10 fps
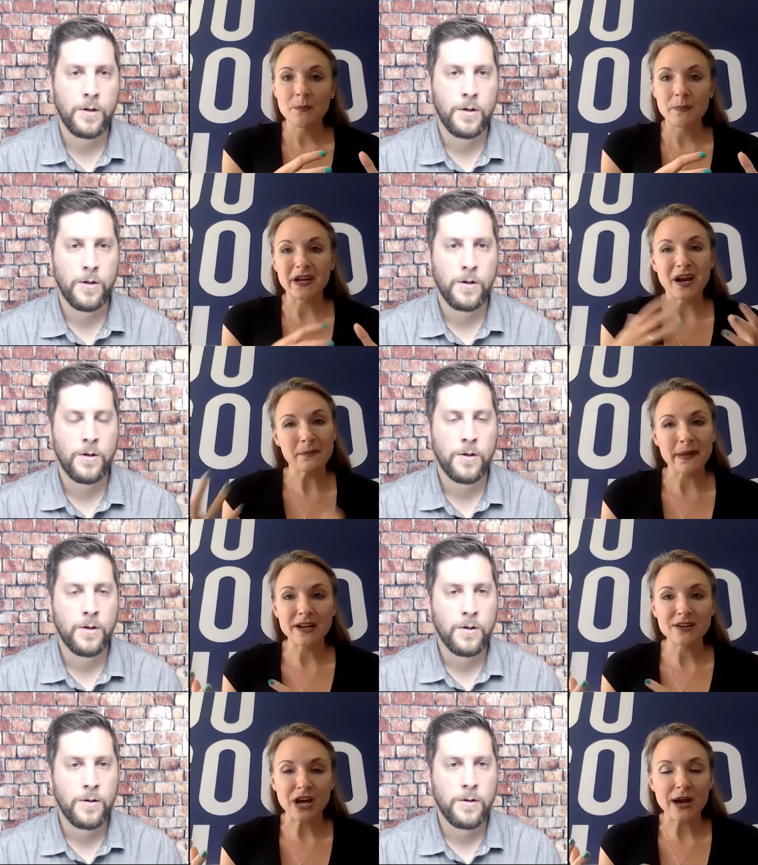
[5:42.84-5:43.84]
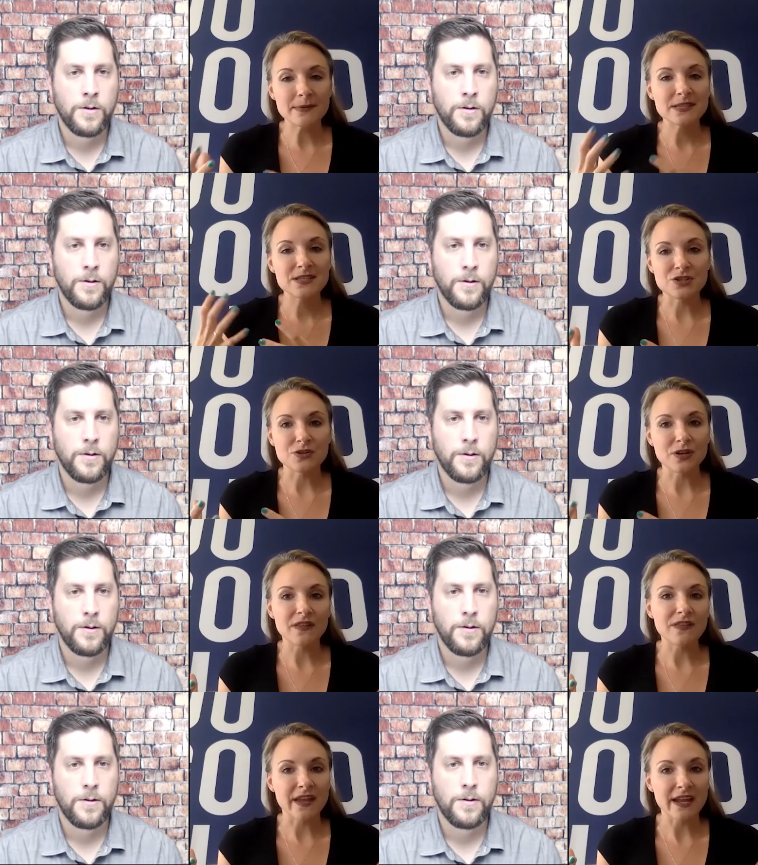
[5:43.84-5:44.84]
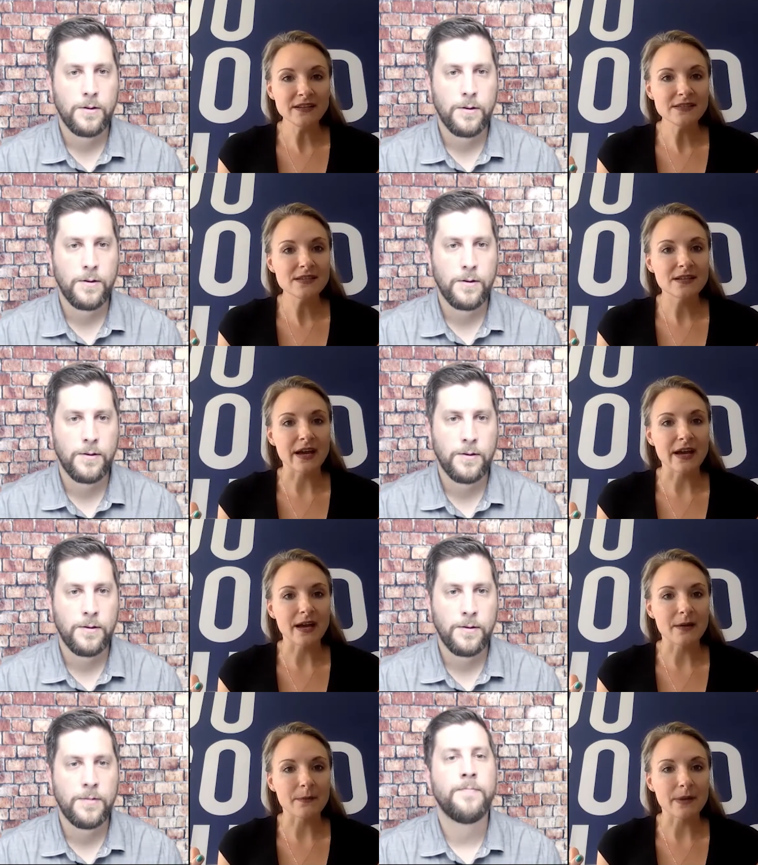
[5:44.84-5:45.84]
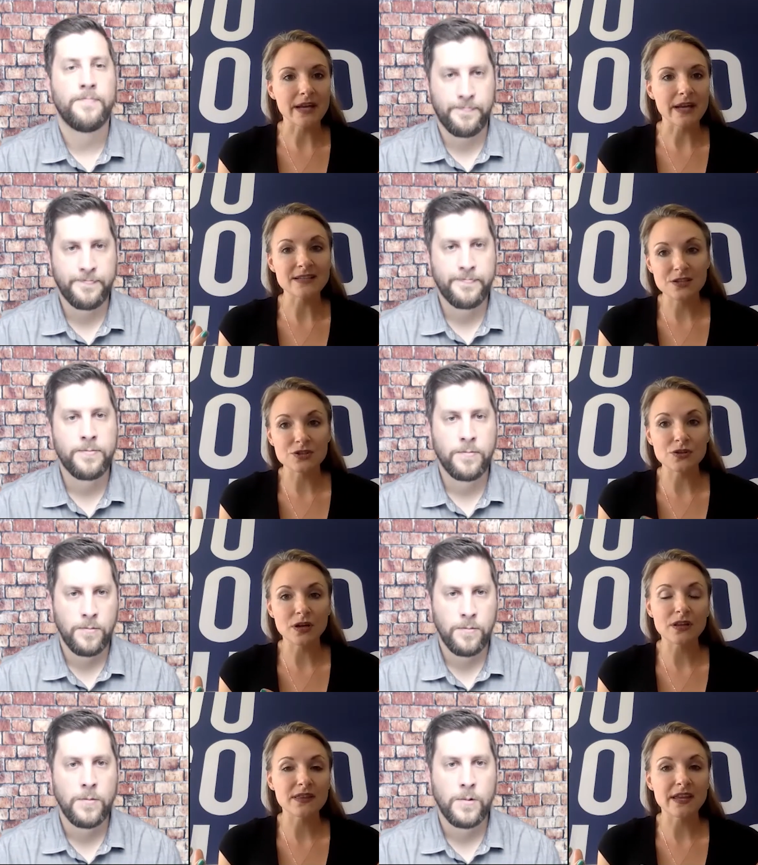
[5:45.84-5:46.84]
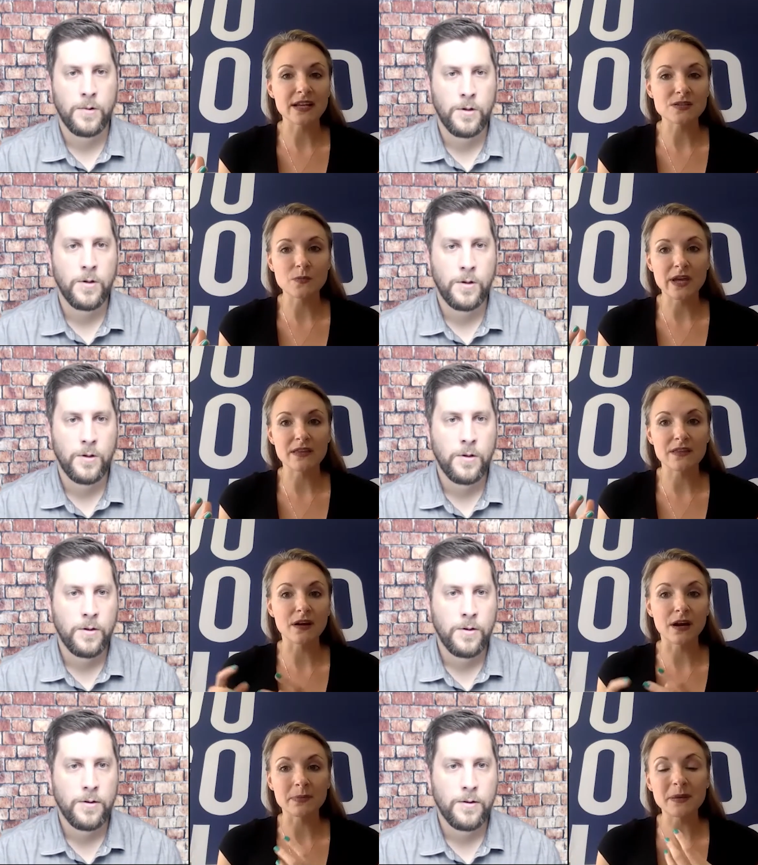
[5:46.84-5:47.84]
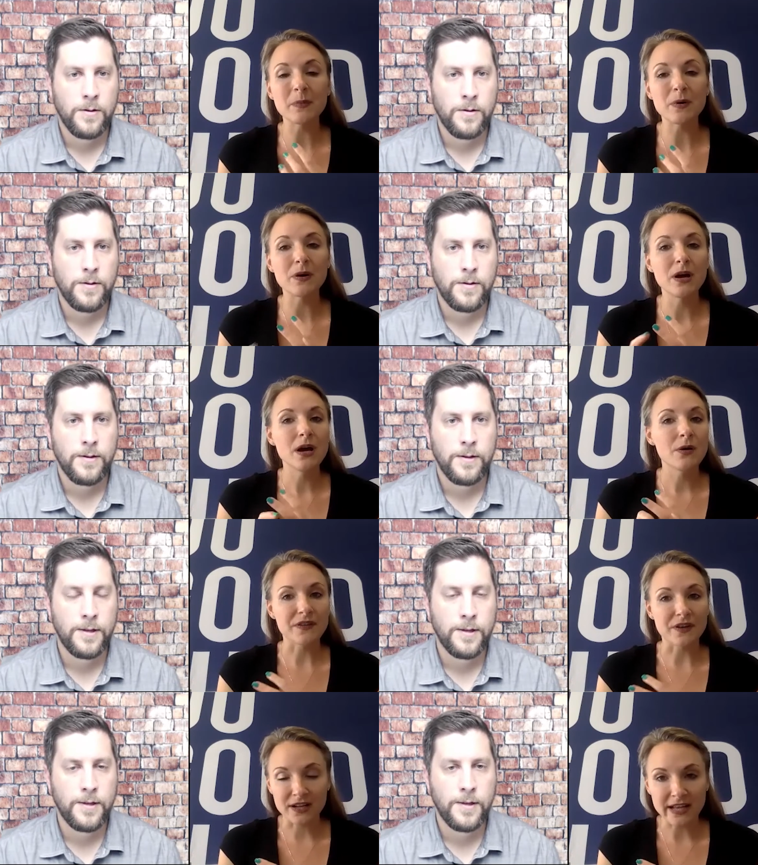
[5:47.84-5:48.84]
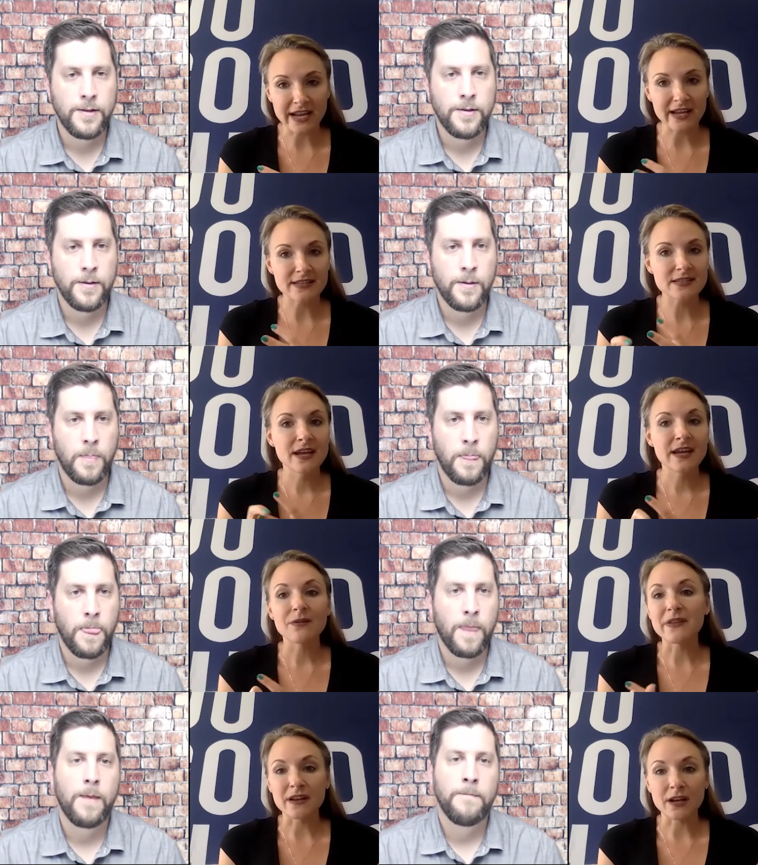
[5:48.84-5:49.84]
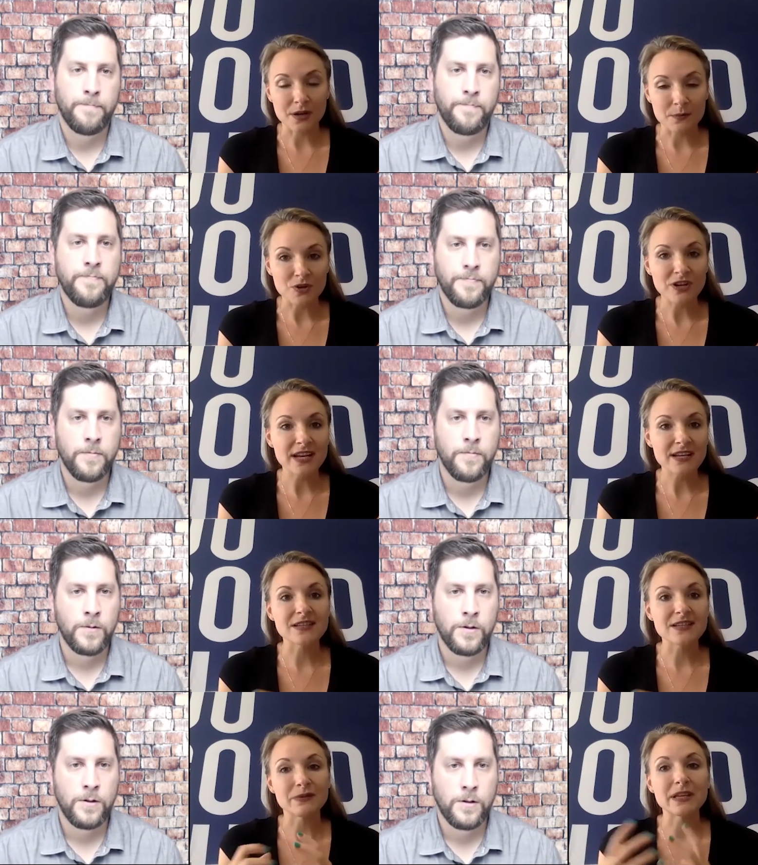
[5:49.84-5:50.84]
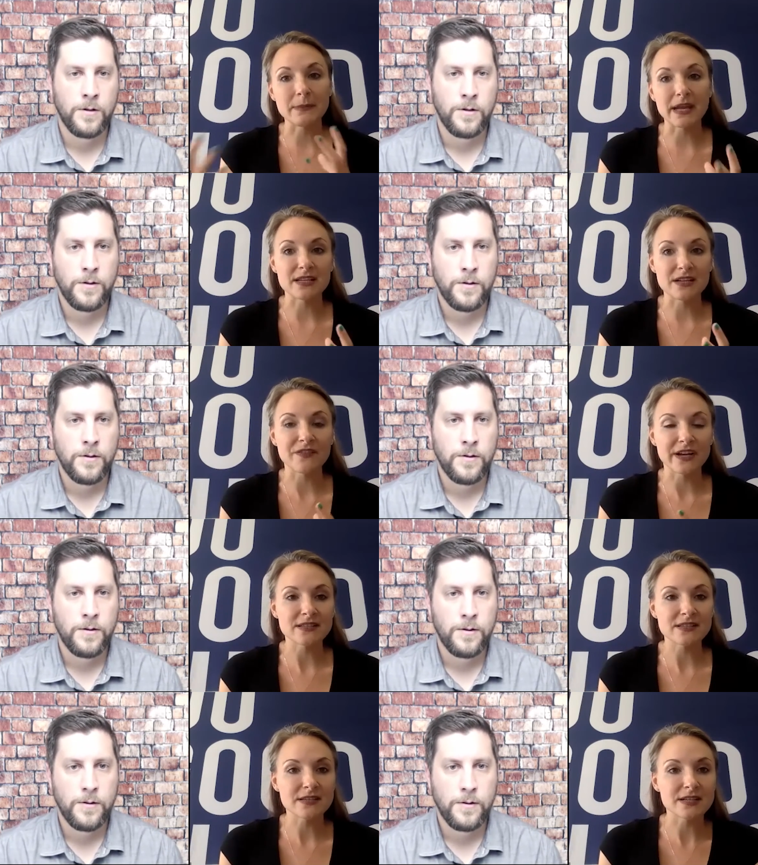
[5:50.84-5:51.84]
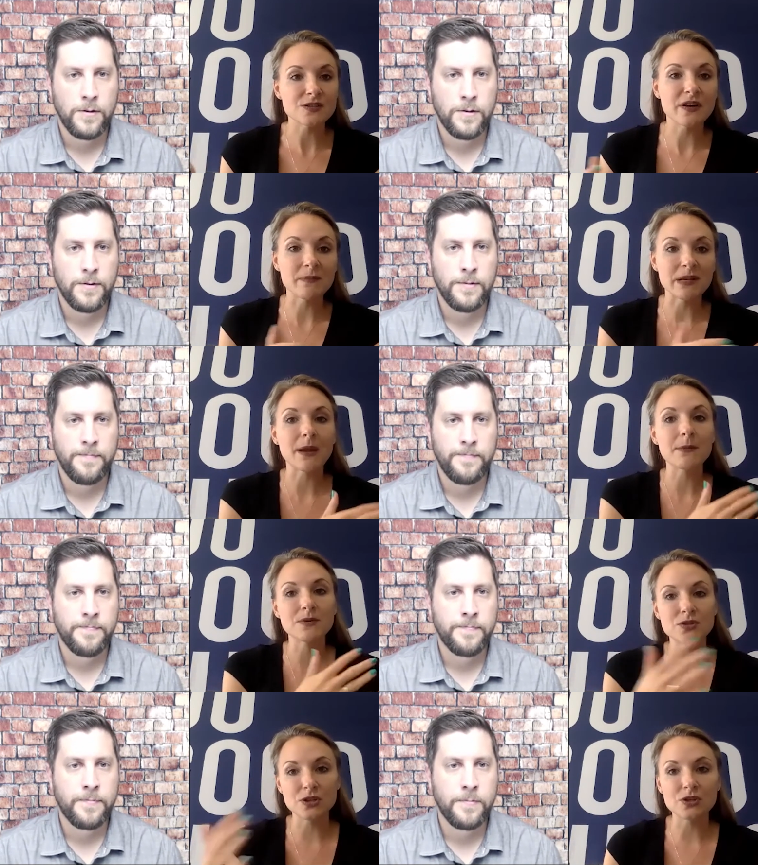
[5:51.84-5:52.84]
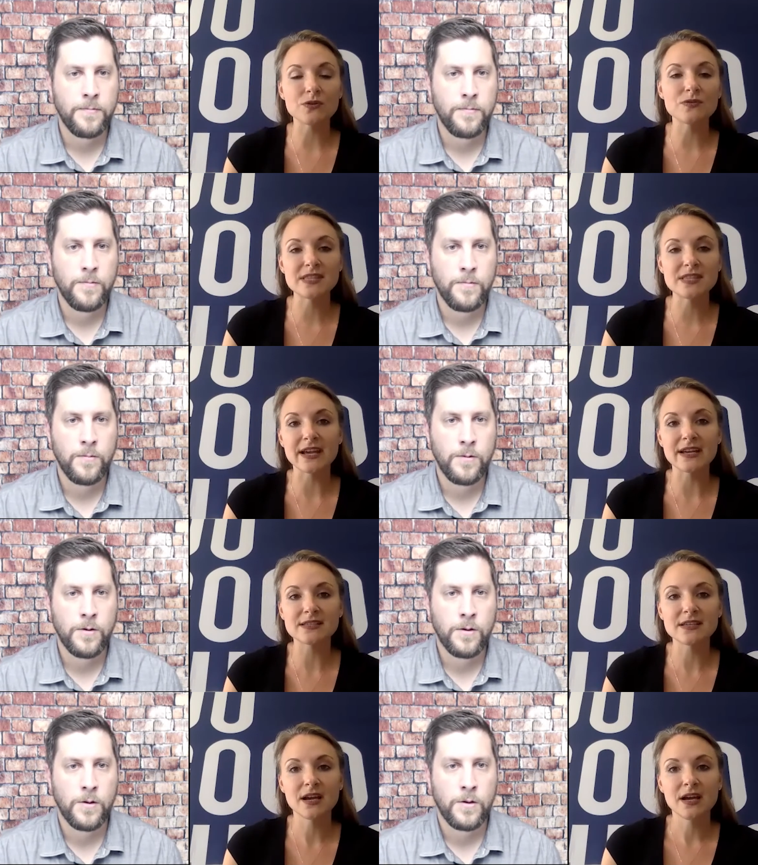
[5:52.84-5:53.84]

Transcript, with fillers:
Speaker 1: But our main job is to do good things. And it's to do good things with our people, with our clients, within our communities, and really make a difference. And so I've been able to use this